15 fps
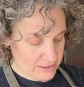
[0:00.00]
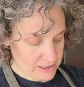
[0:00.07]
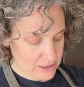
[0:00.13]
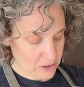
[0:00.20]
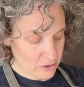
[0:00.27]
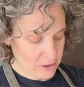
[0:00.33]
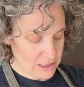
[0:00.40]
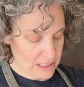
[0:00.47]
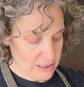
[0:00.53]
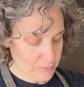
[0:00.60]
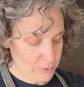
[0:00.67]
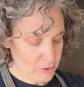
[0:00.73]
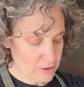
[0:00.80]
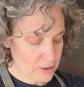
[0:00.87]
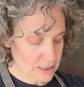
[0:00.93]
so the
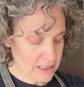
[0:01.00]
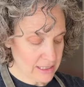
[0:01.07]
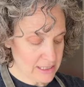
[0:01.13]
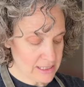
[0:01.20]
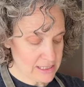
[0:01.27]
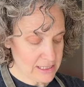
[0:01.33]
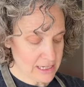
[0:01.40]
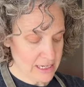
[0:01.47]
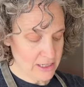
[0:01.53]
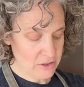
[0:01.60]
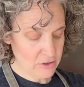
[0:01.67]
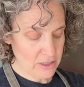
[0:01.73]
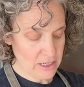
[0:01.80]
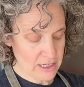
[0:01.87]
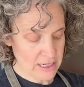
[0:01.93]
important thing is that you
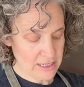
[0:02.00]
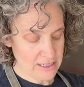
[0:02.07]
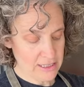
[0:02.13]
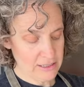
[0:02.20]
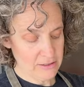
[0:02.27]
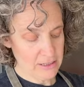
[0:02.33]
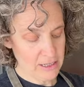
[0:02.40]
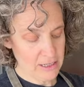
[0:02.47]
get